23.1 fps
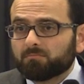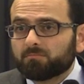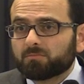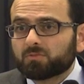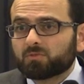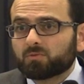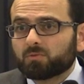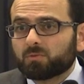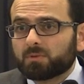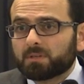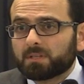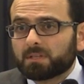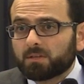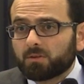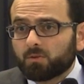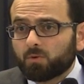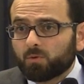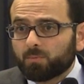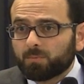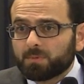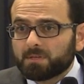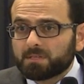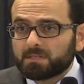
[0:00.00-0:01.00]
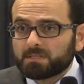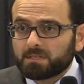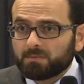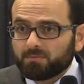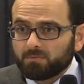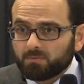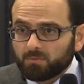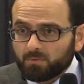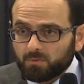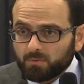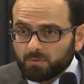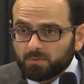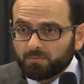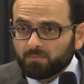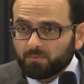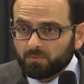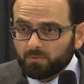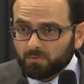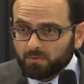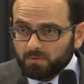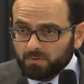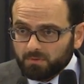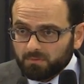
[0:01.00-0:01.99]
So it opens the floor
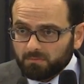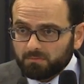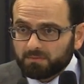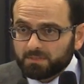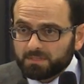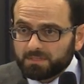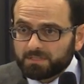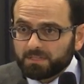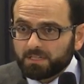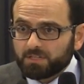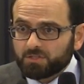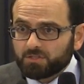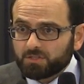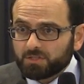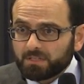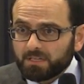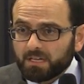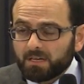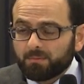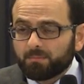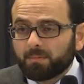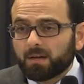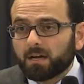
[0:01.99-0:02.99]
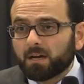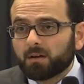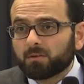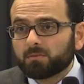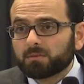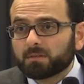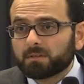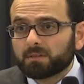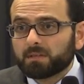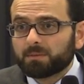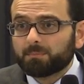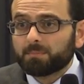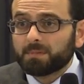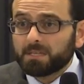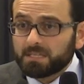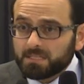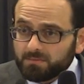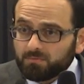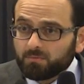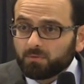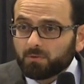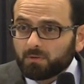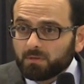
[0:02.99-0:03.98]
for discussion about the
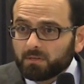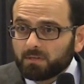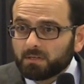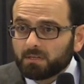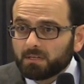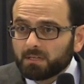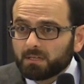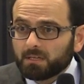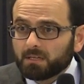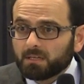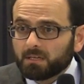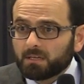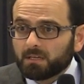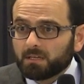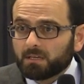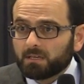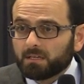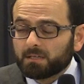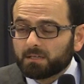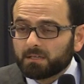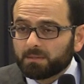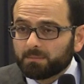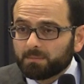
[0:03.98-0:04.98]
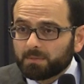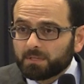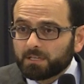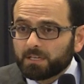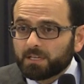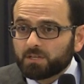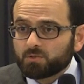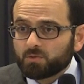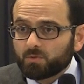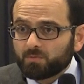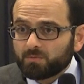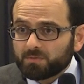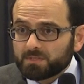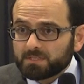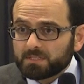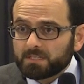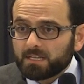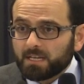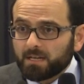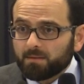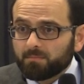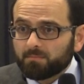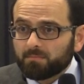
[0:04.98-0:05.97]
peaceful uh, interpretation of
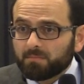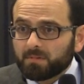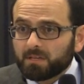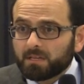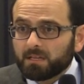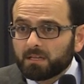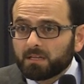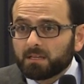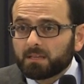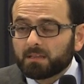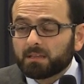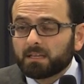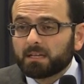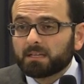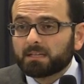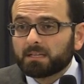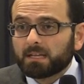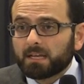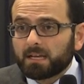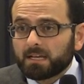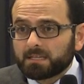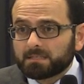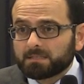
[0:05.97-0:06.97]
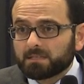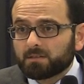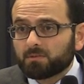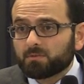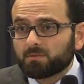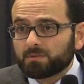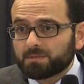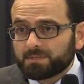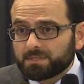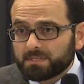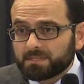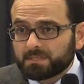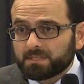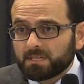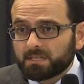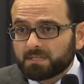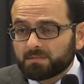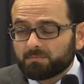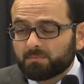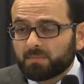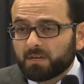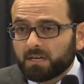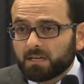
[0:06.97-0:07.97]
Islam that has a
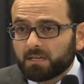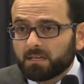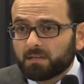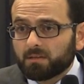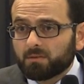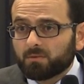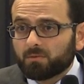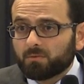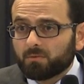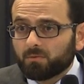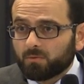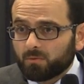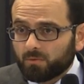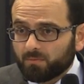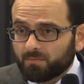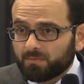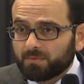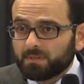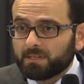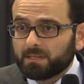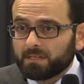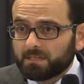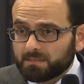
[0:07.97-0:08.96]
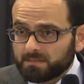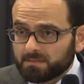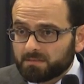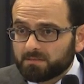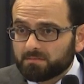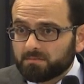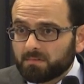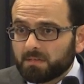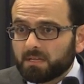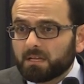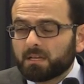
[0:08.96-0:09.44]
consensus by all of these